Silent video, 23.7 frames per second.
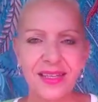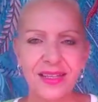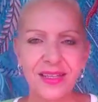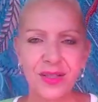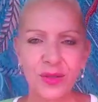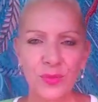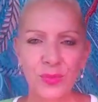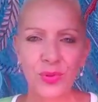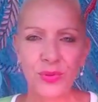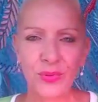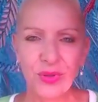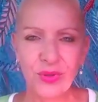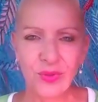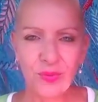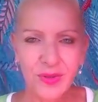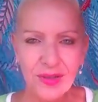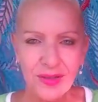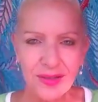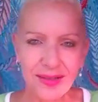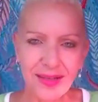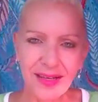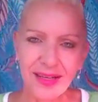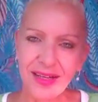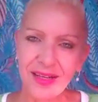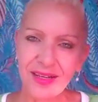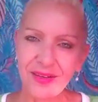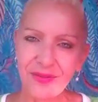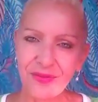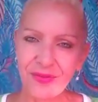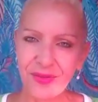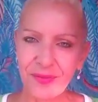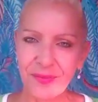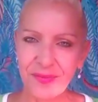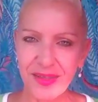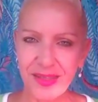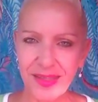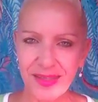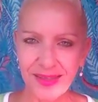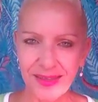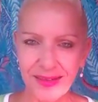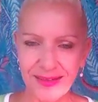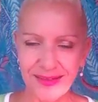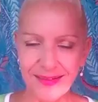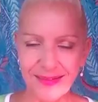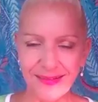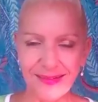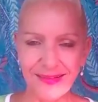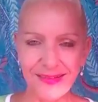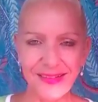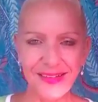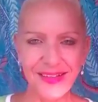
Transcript: I'm going to pull you one card from the